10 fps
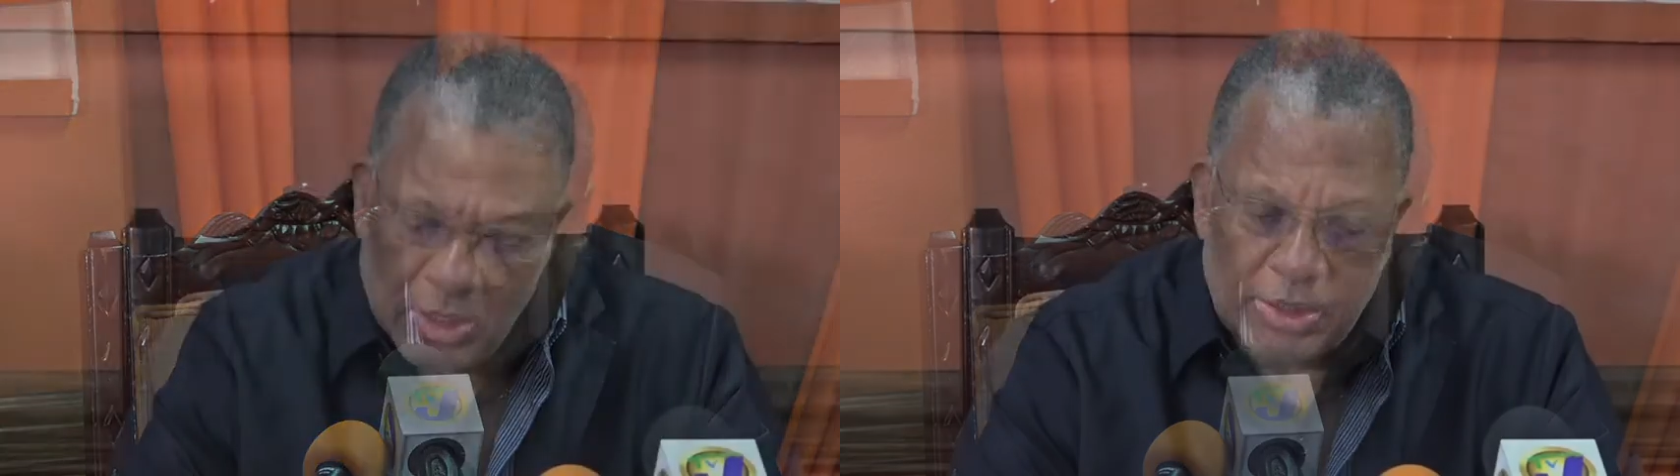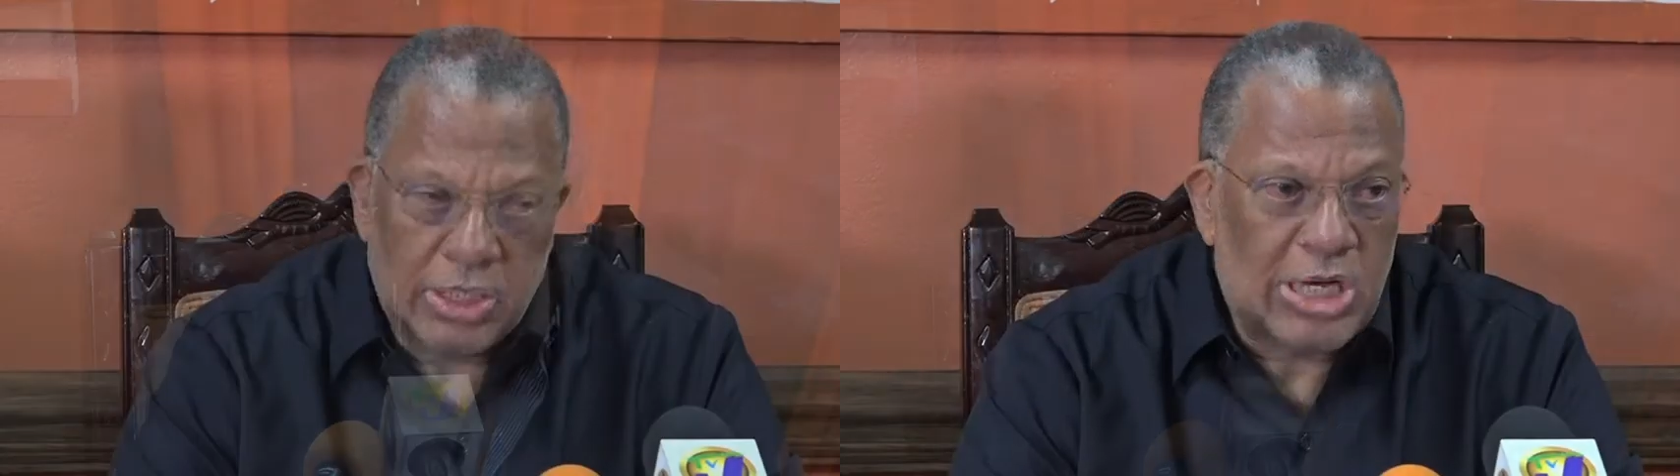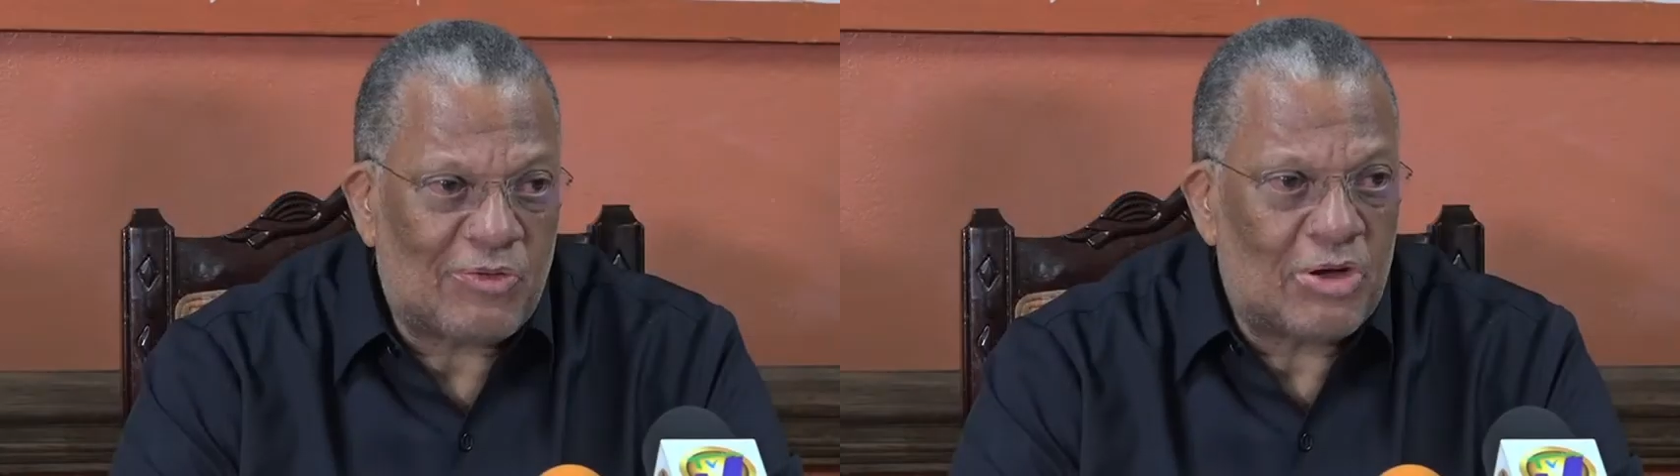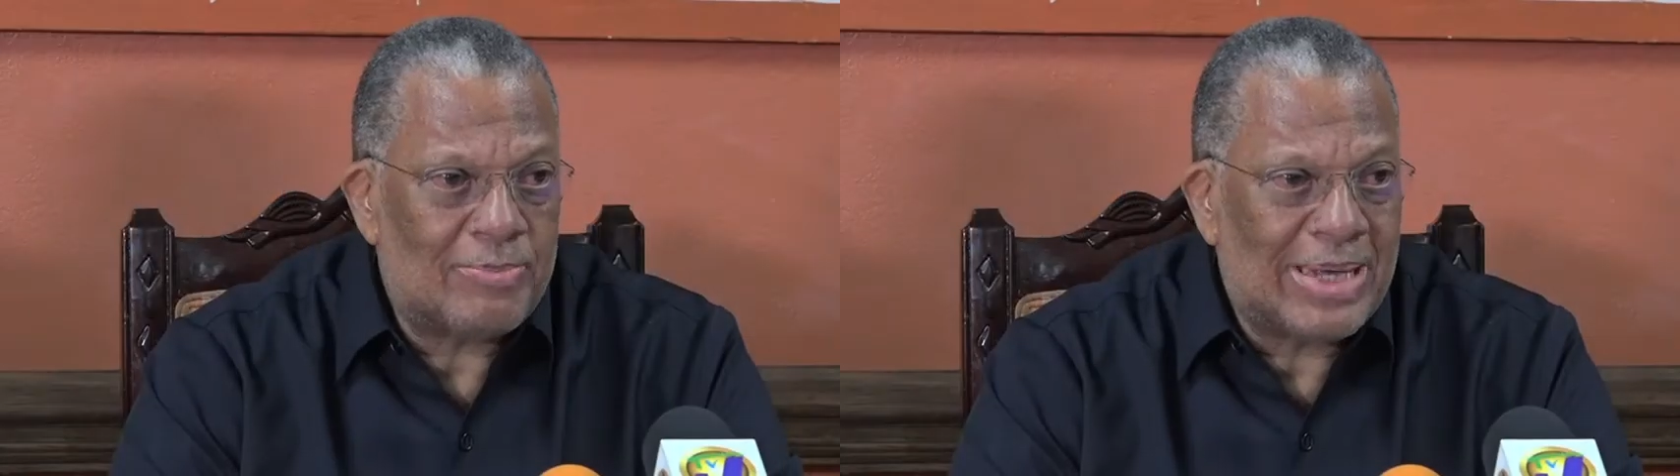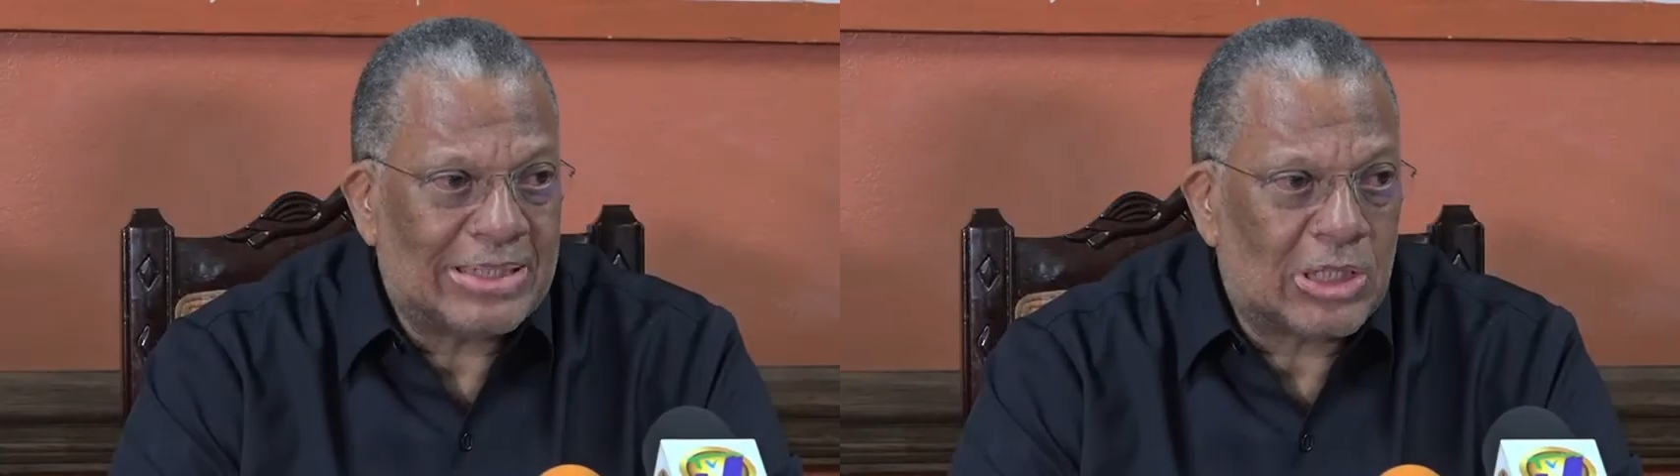Thank you. The
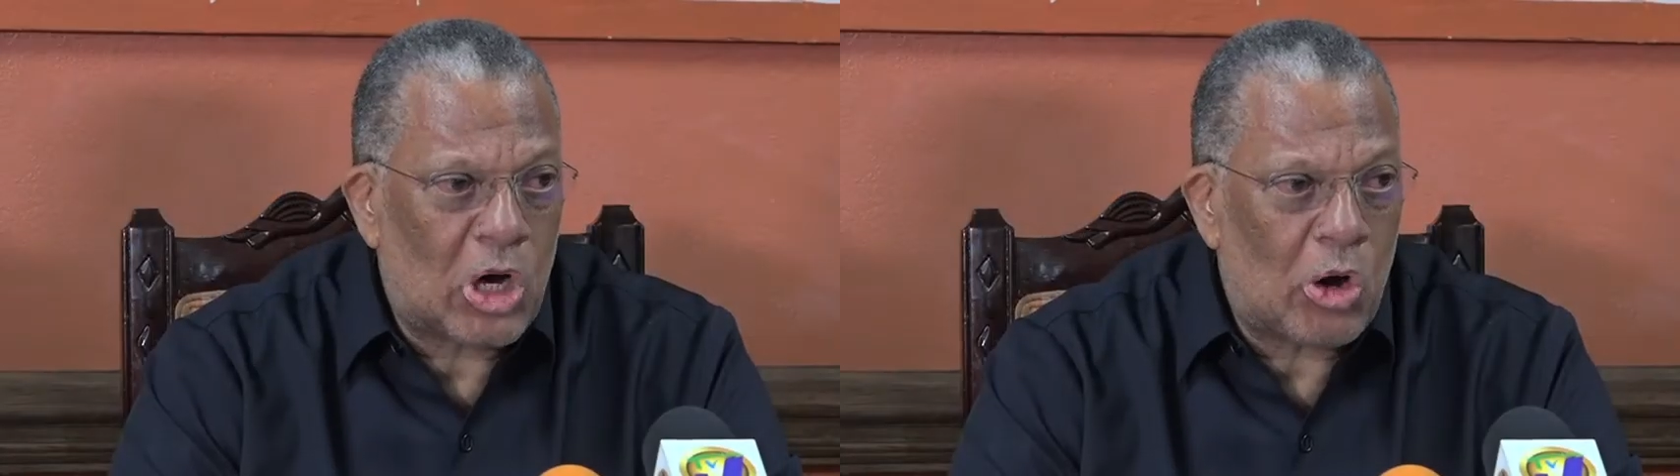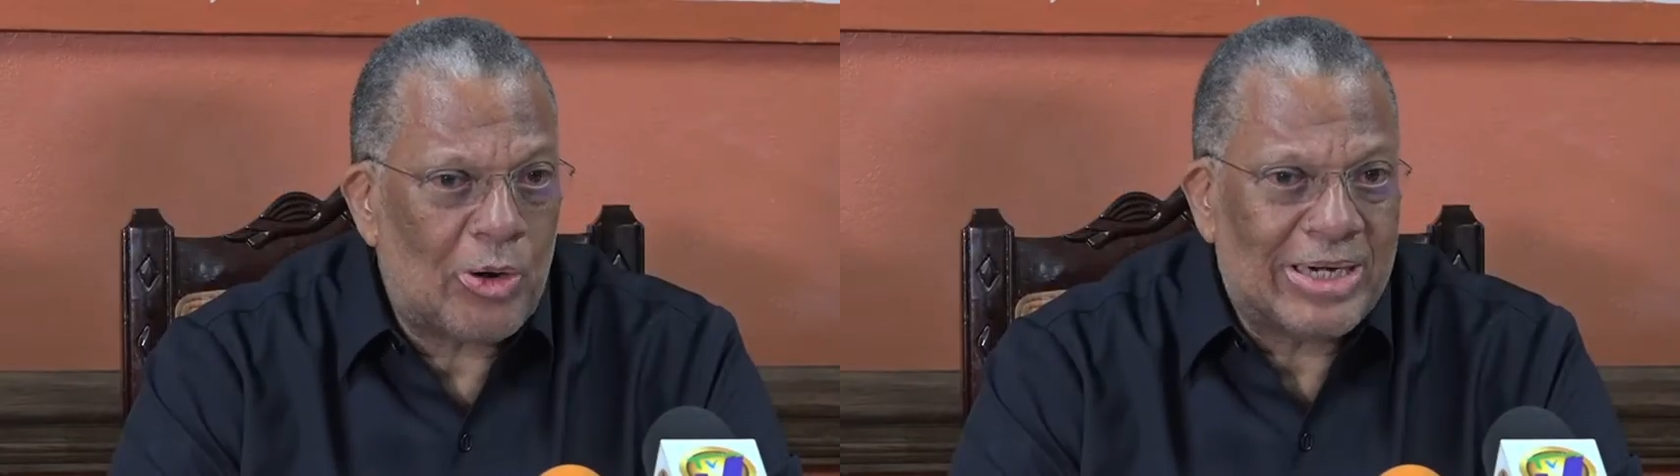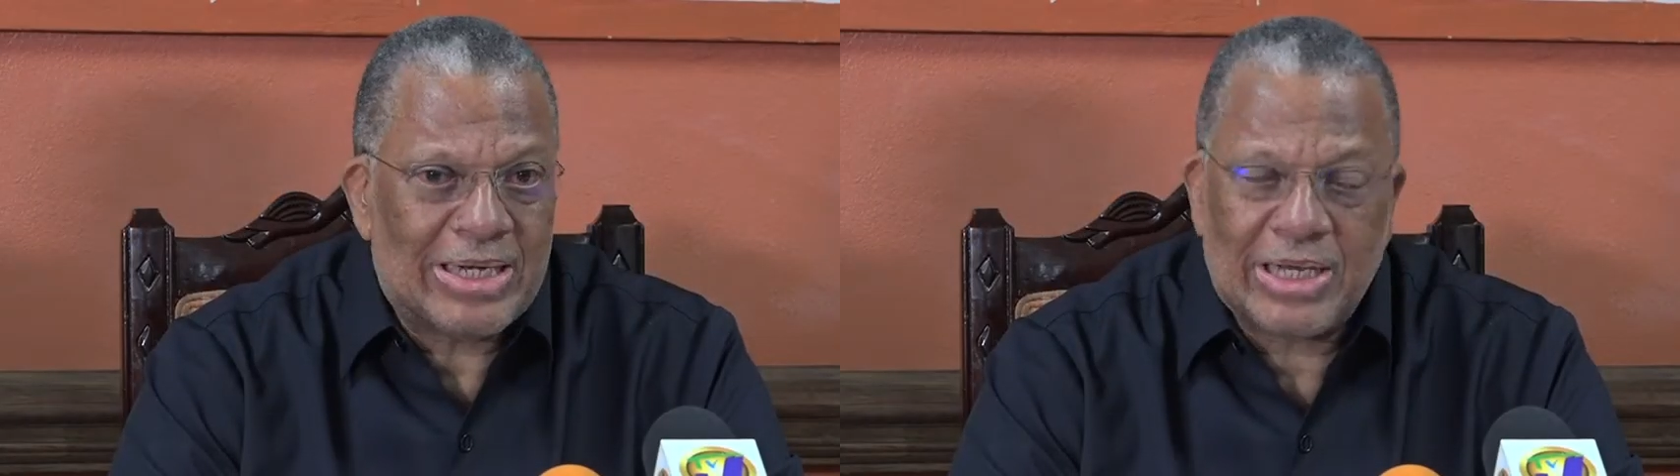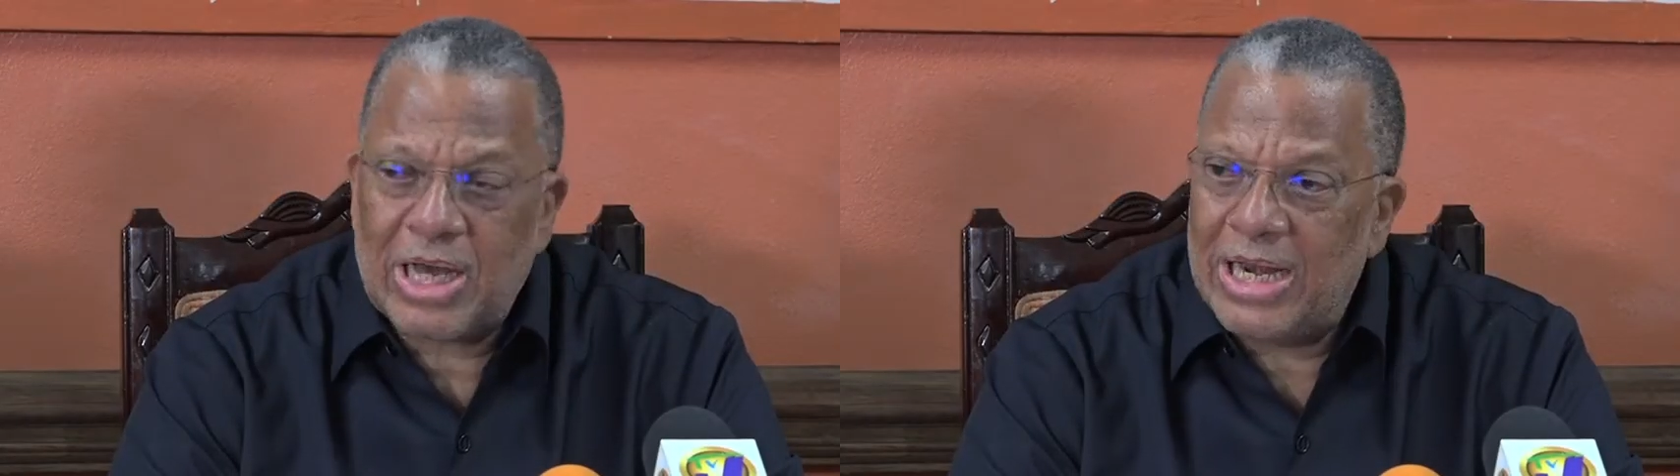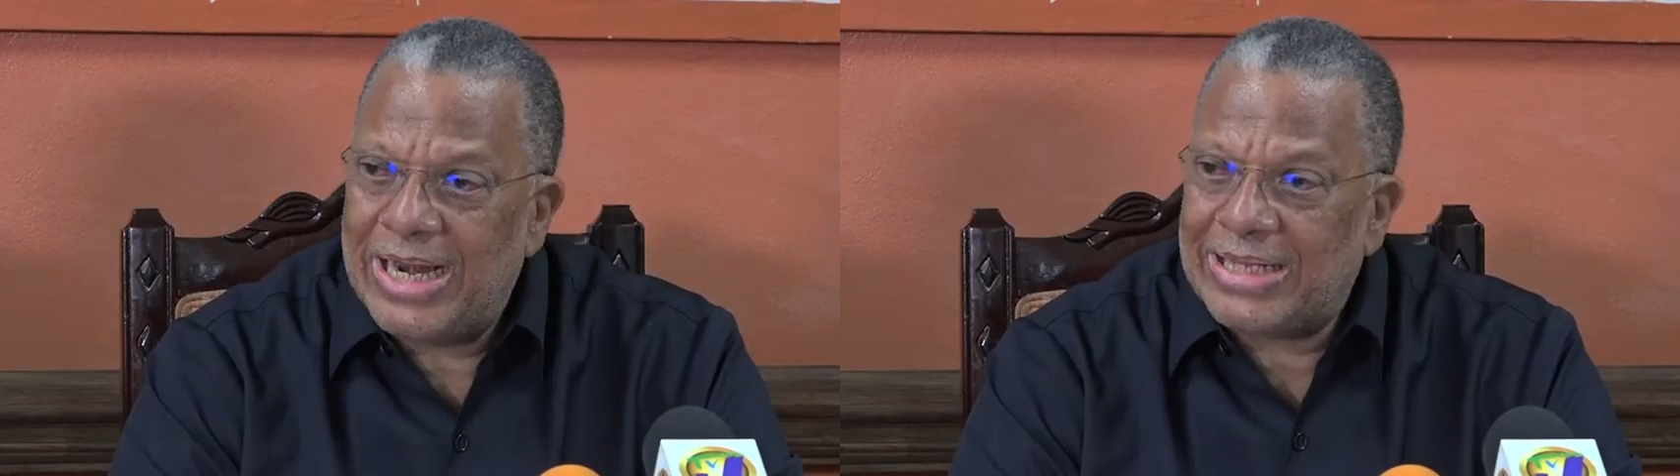government currently
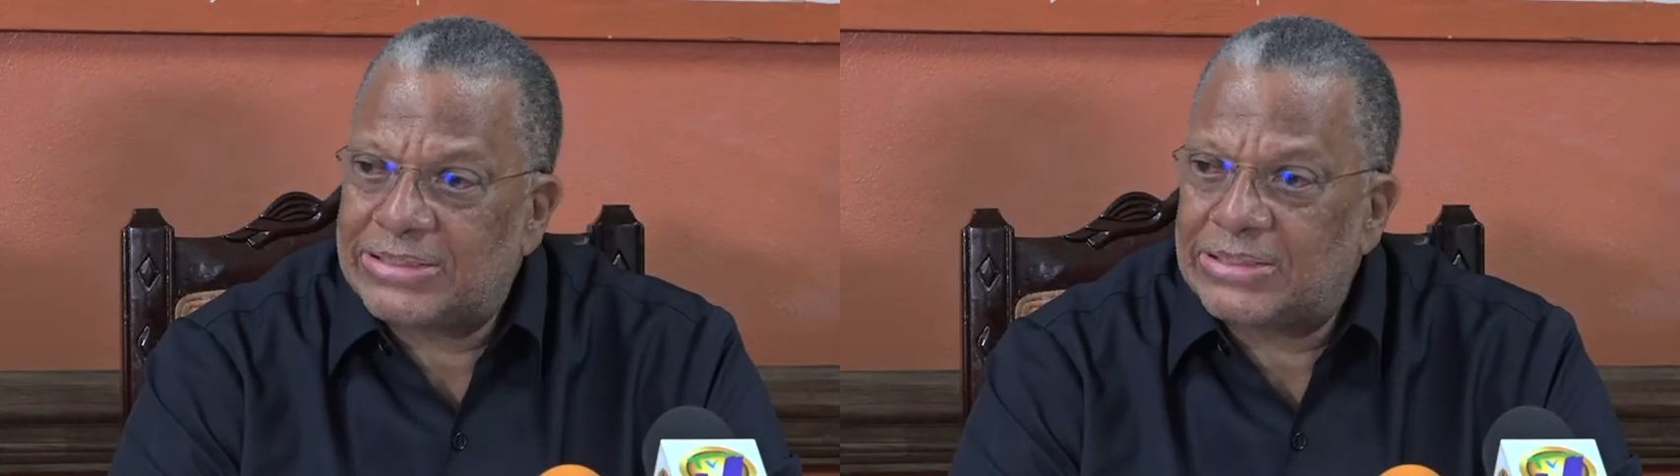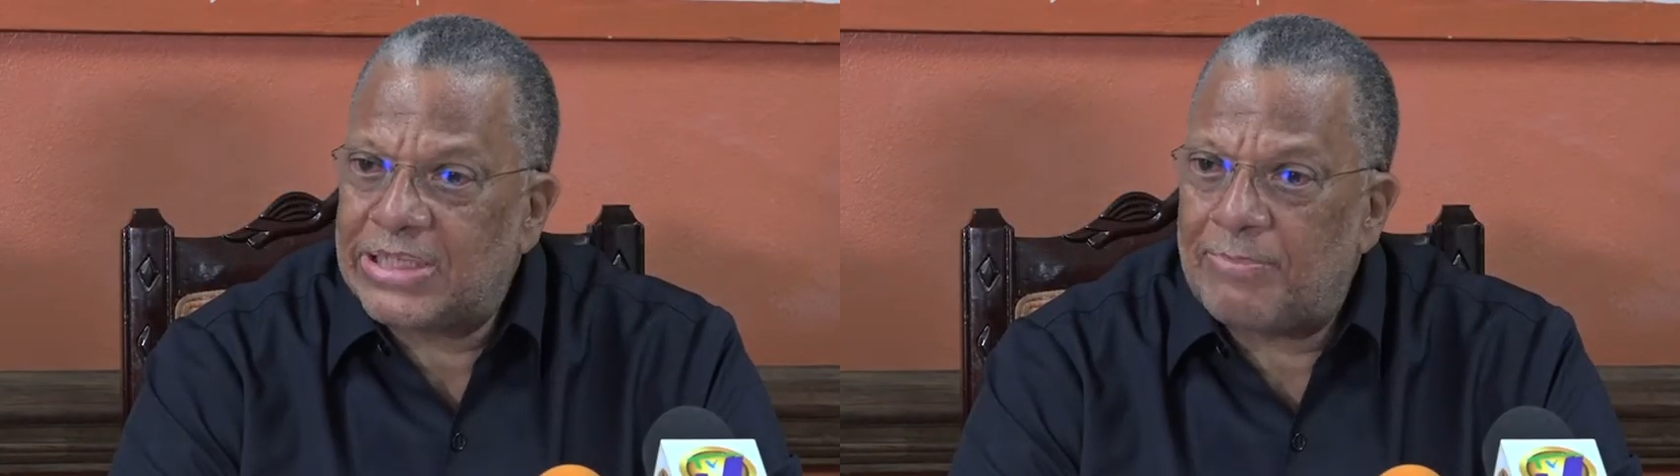collects